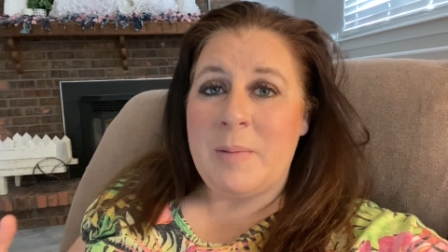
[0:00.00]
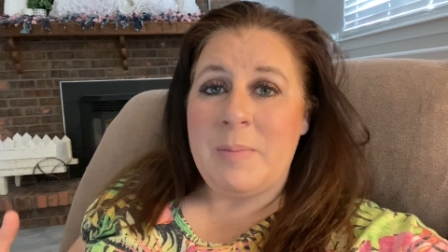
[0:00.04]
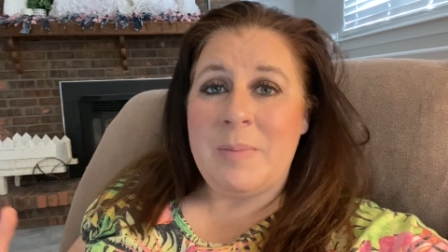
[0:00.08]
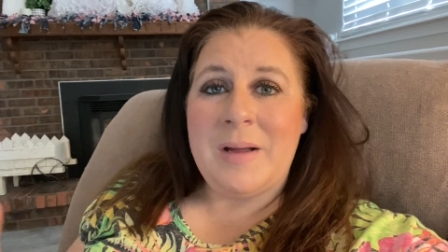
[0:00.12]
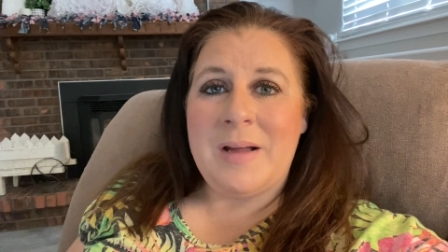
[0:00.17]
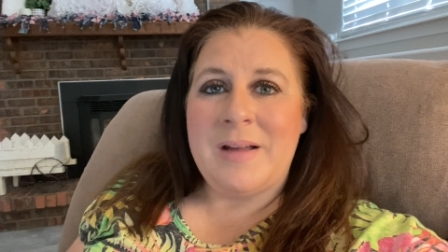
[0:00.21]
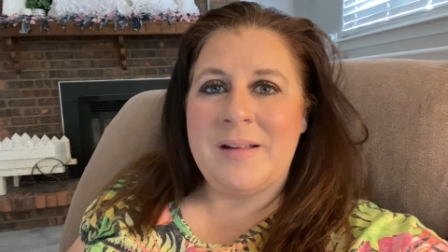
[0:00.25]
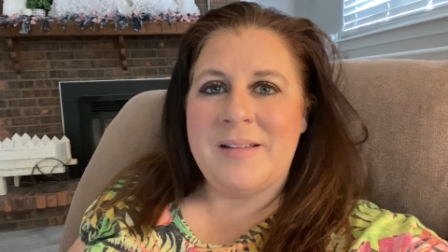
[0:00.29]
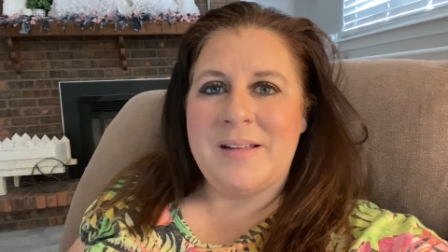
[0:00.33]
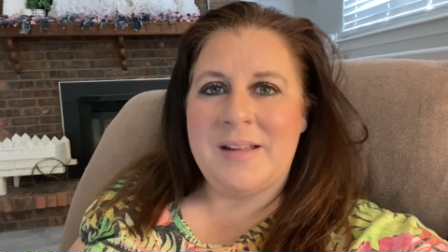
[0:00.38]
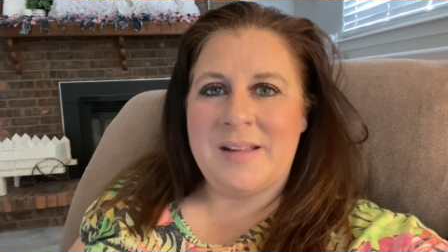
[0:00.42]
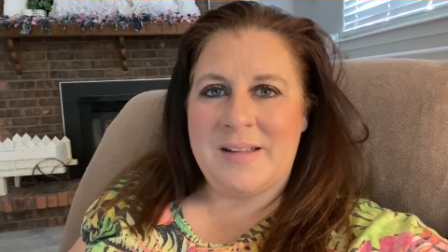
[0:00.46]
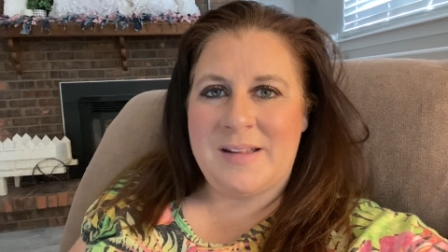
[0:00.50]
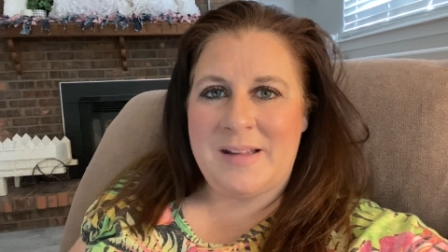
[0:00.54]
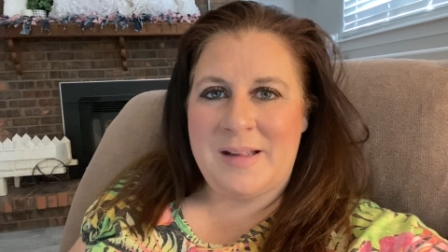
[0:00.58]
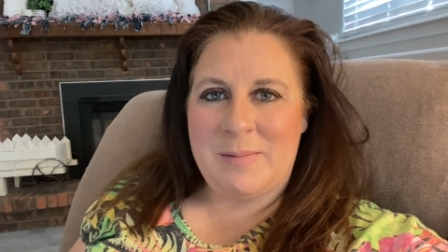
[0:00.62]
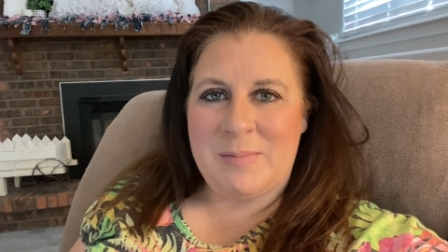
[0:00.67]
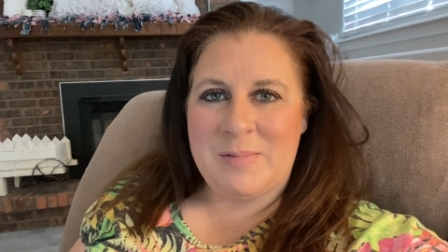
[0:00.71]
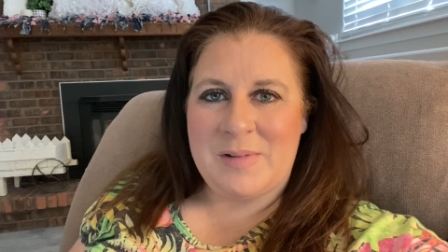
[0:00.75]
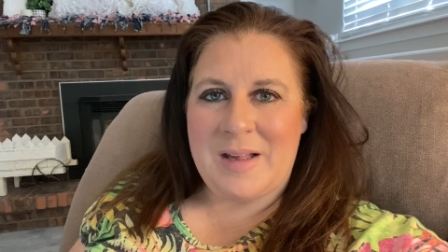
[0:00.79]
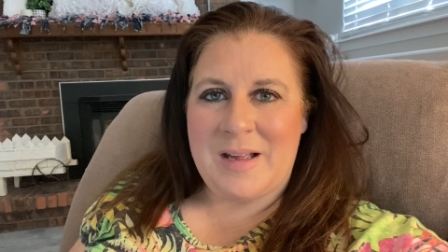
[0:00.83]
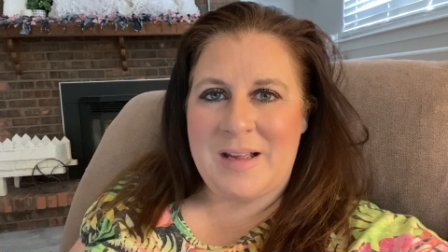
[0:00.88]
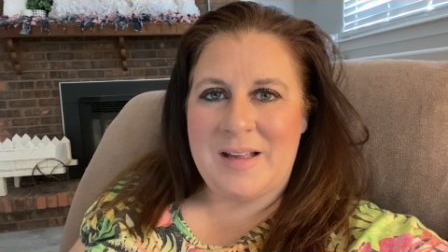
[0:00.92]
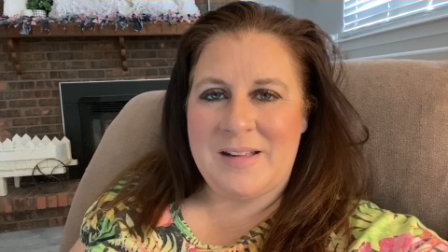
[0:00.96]
because it
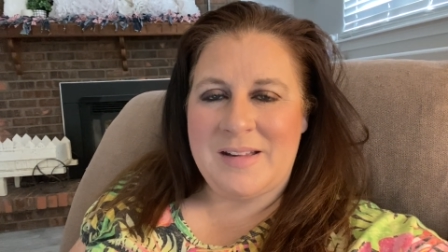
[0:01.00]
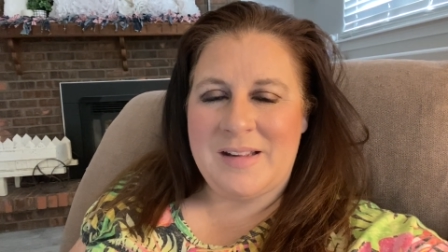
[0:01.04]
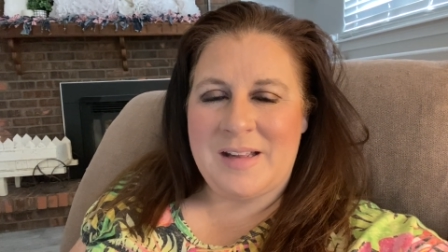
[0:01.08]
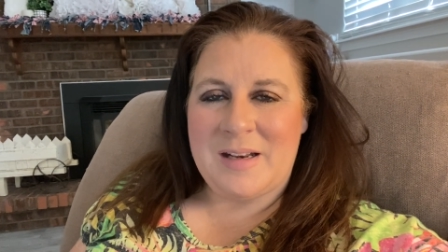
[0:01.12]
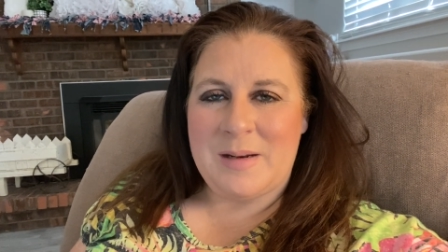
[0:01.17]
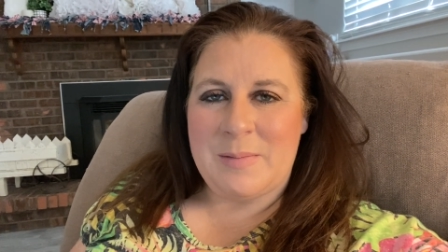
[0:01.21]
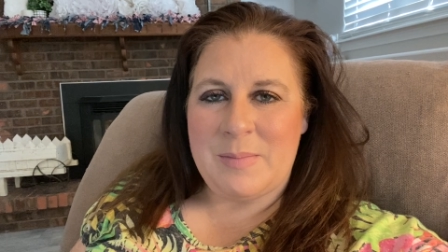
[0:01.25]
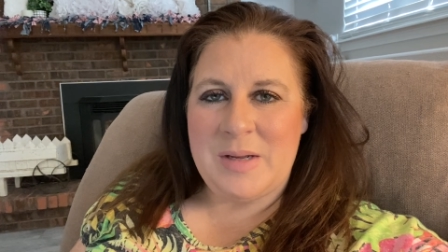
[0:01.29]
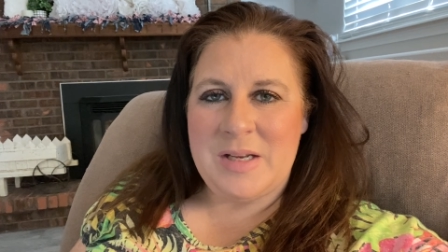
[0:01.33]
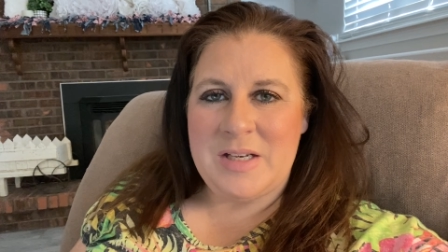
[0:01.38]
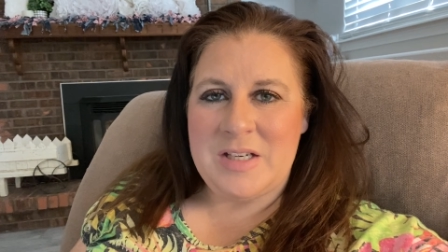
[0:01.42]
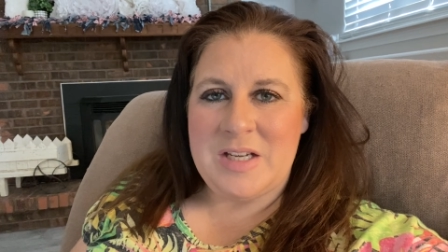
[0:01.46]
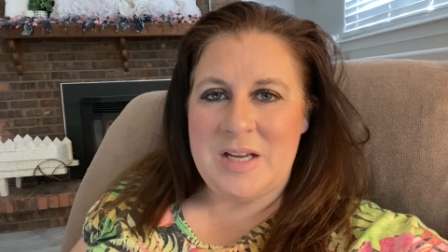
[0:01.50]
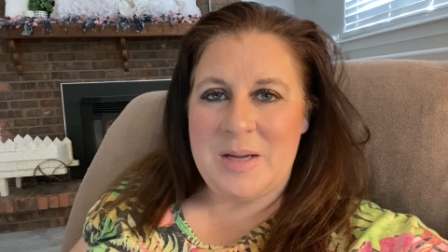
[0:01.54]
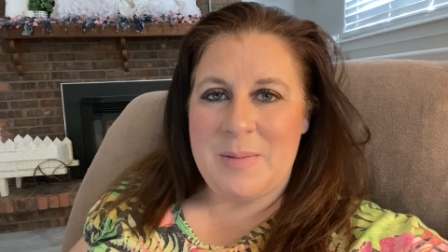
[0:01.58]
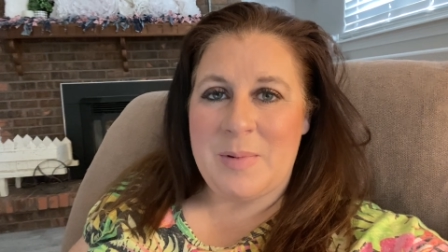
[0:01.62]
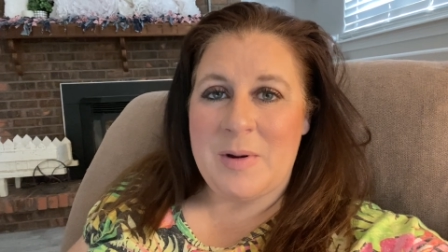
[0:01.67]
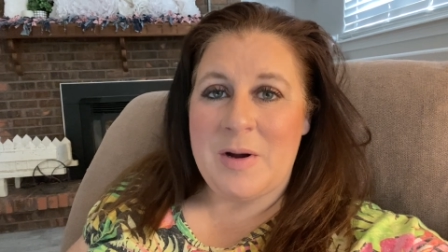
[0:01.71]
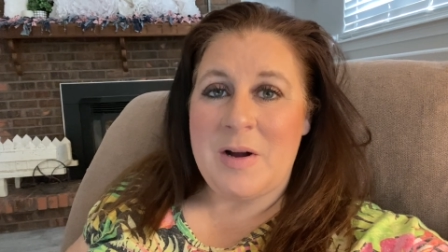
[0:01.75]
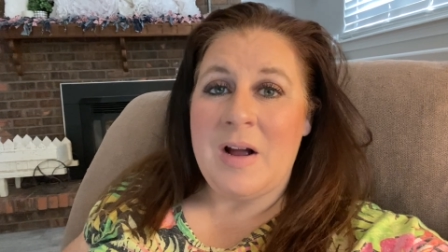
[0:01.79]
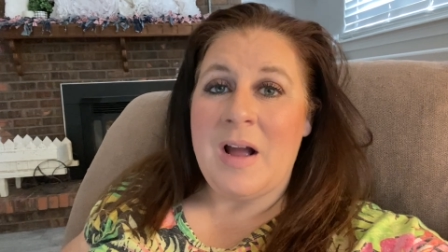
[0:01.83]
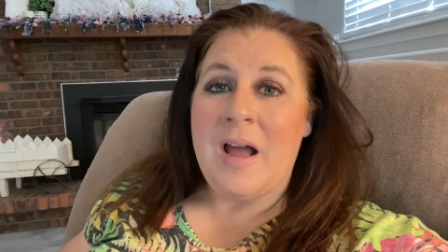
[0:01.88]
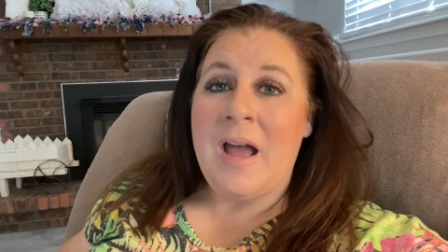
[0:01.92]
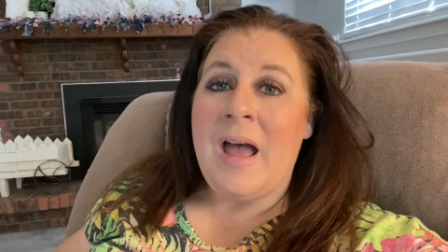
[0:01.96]
seems like it's going to be
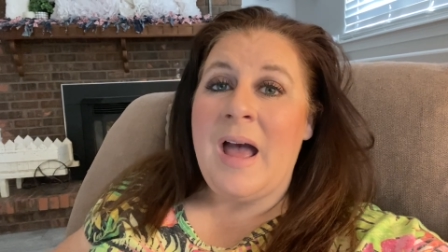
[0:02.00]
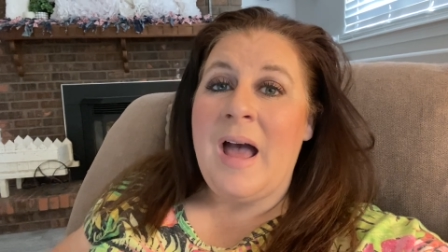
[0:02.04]
cheaper.